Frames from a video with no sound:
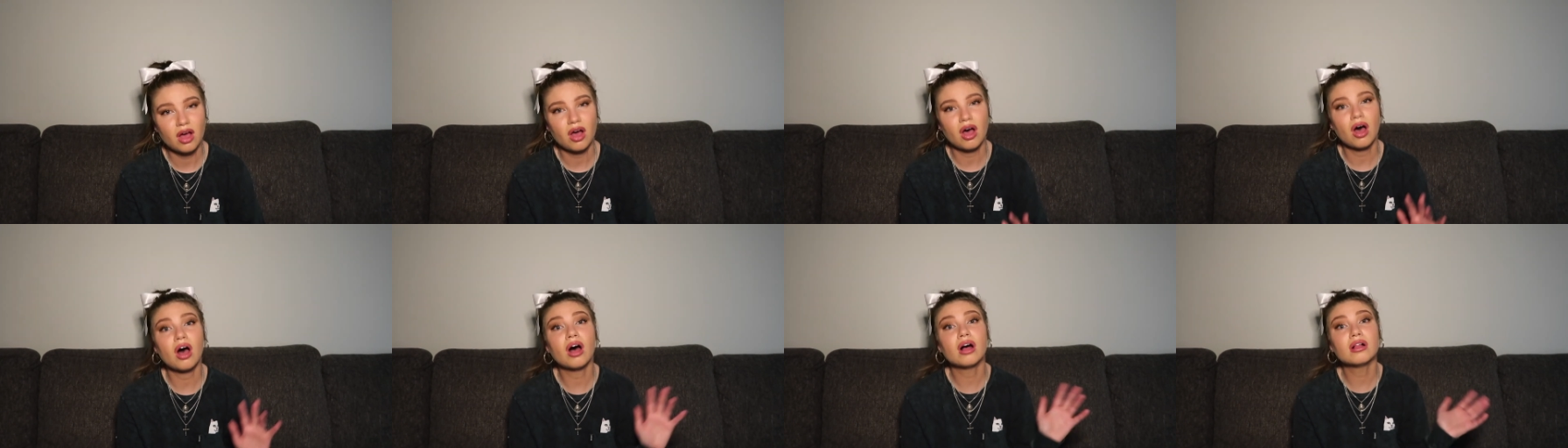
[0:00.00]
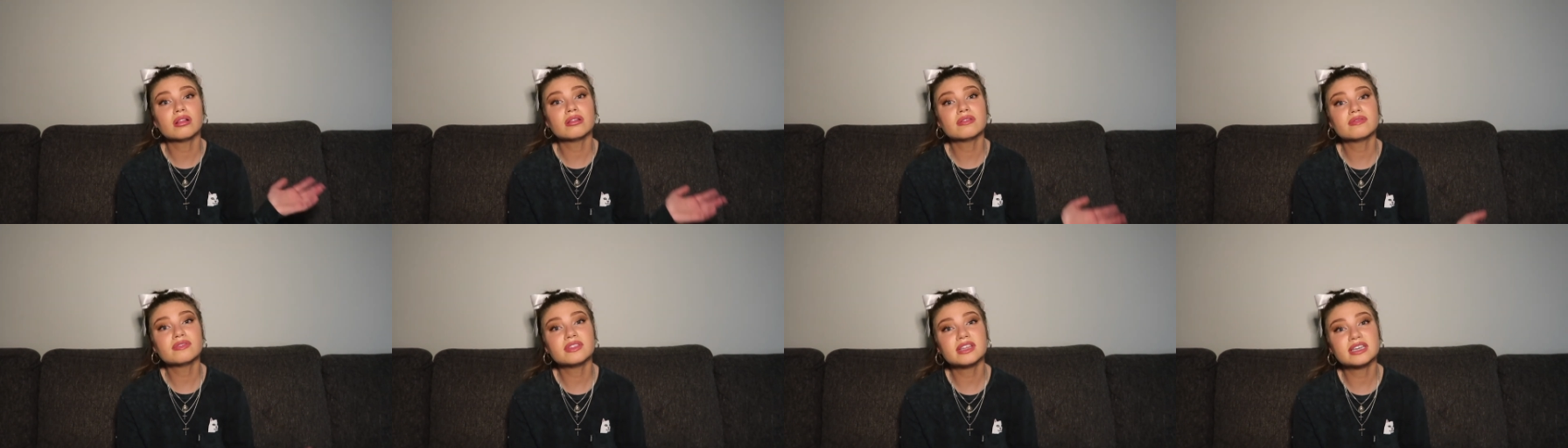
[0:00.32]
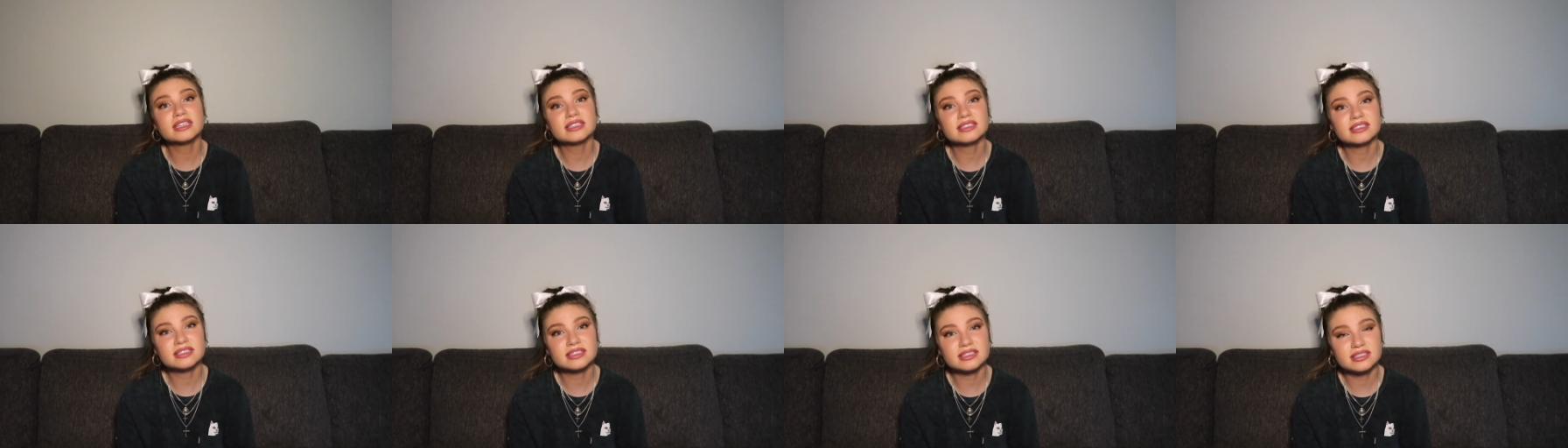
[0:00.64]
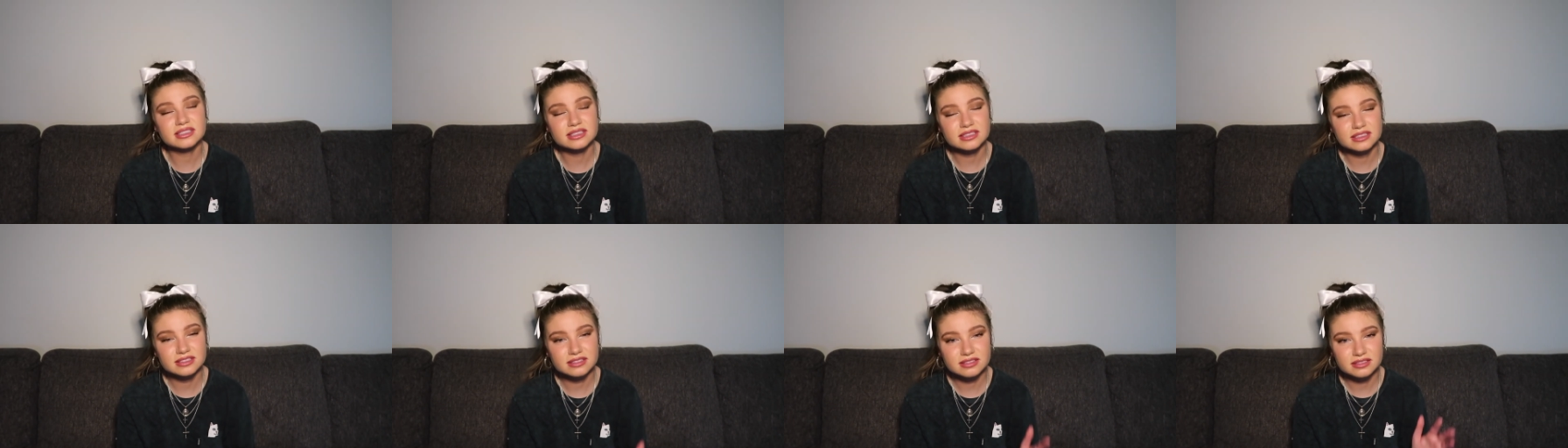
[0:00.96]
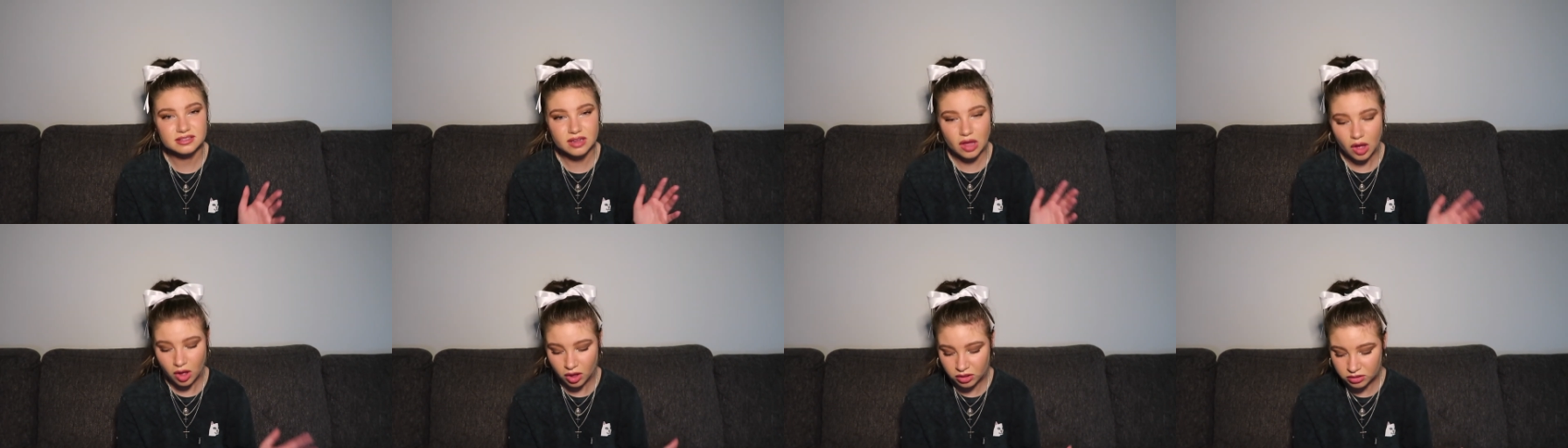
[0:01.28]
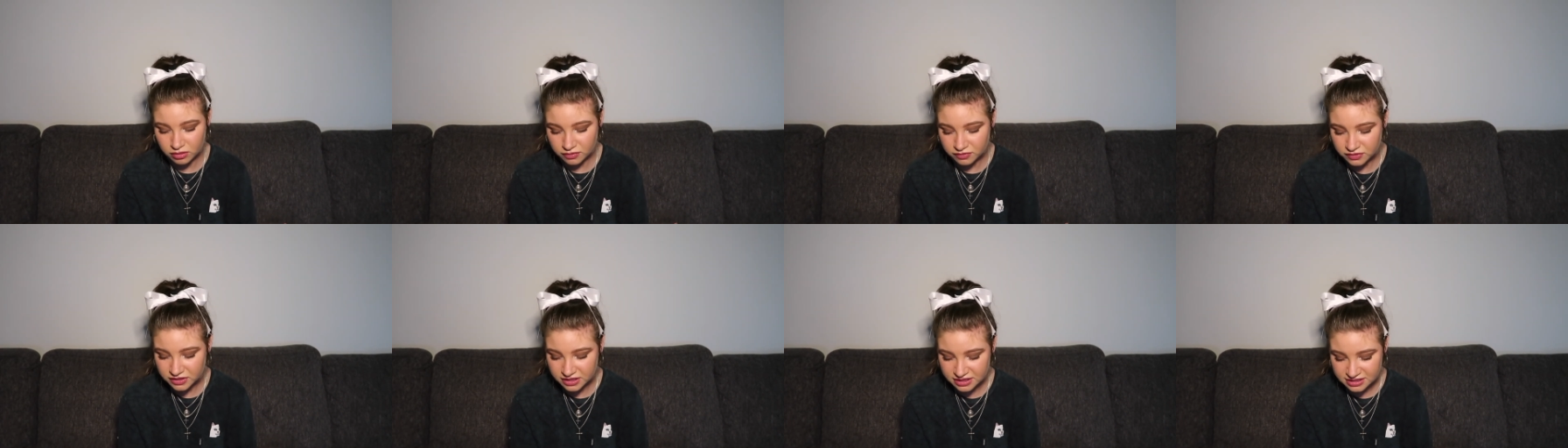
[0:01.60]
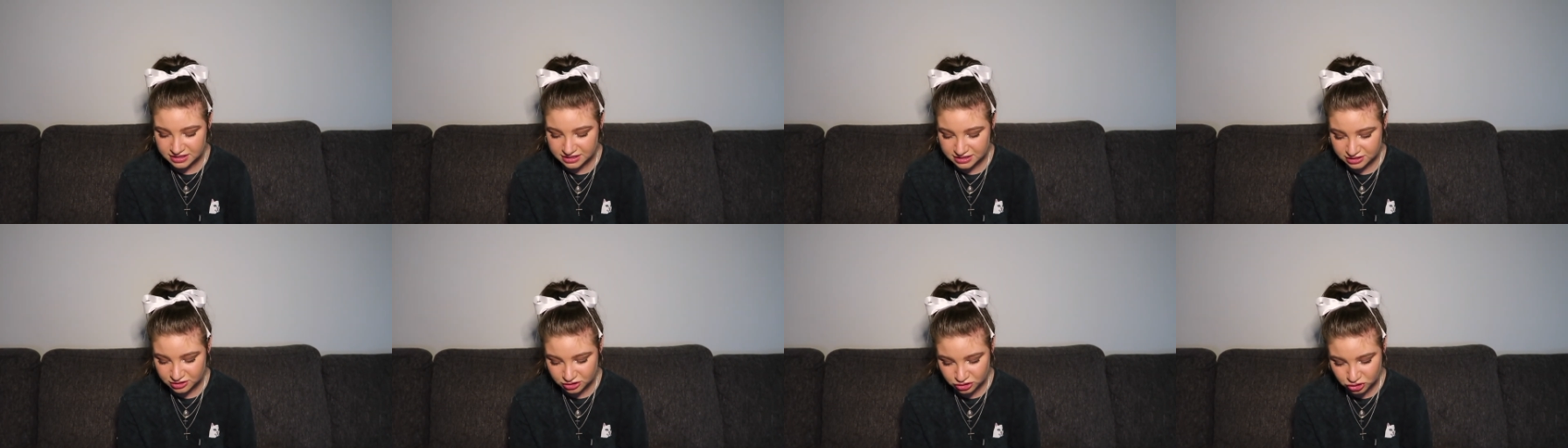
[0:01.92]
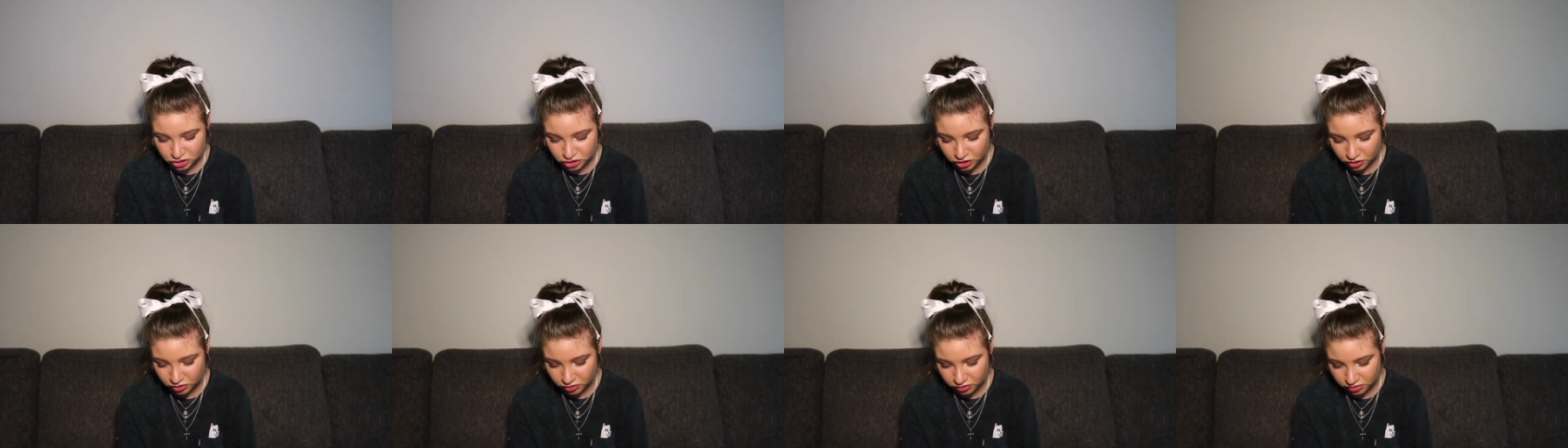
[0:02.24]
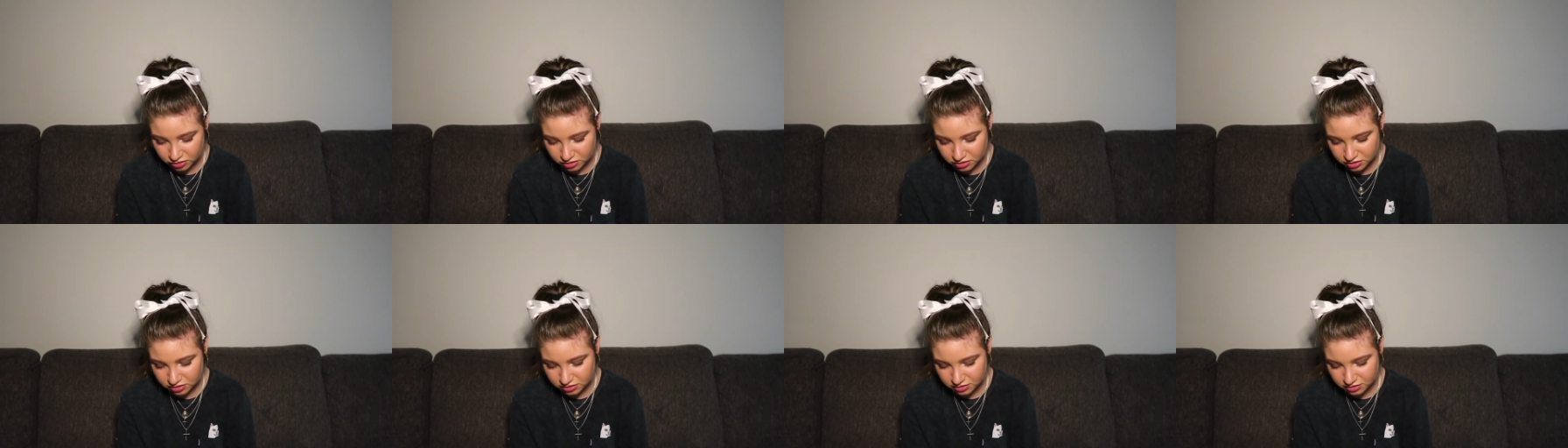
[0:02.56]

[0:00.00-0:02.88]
all of this is a joke,